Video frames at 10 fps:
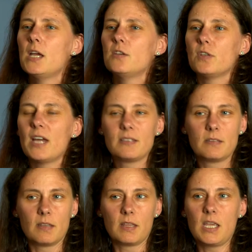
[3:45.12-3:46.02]
So that's
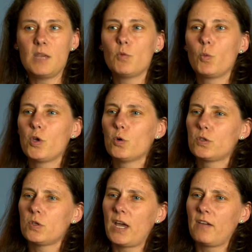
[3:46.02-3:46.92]
a theme. We
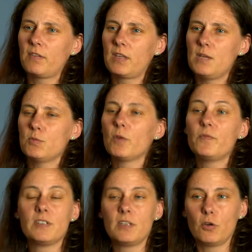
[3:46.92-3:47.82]
also have themes,
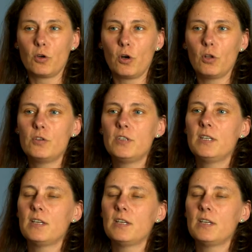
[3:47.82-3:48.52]
obviously, in oncology.